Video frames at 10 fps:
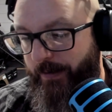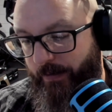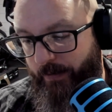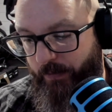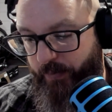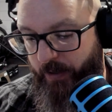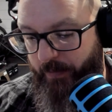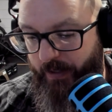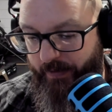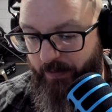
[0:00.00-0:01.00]
Yeah,
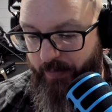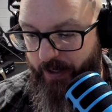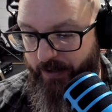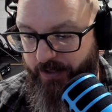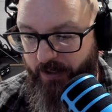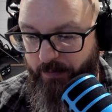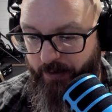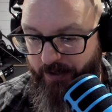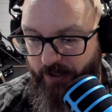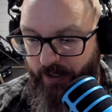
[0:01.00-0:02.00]
probably not the best.
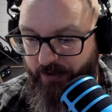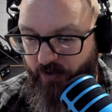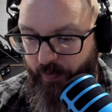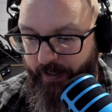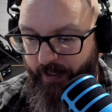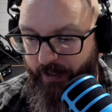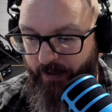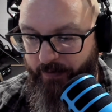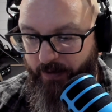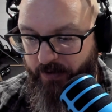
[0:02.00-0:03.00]
Plus, you get sweaty
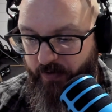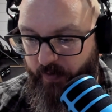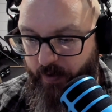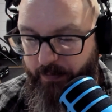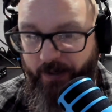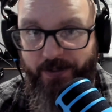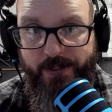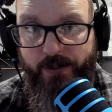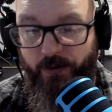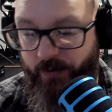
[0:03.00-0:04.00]
in this three-piece
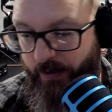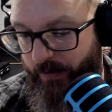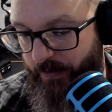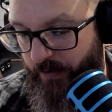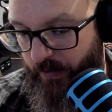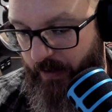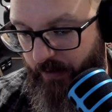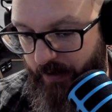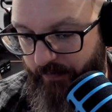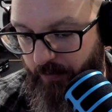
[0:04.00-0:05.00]
suit. I don't know how
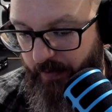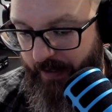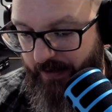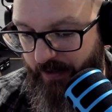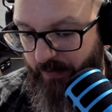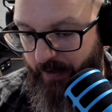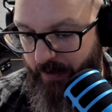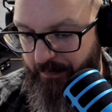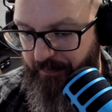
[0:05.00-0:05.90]
comfortable that's going to be.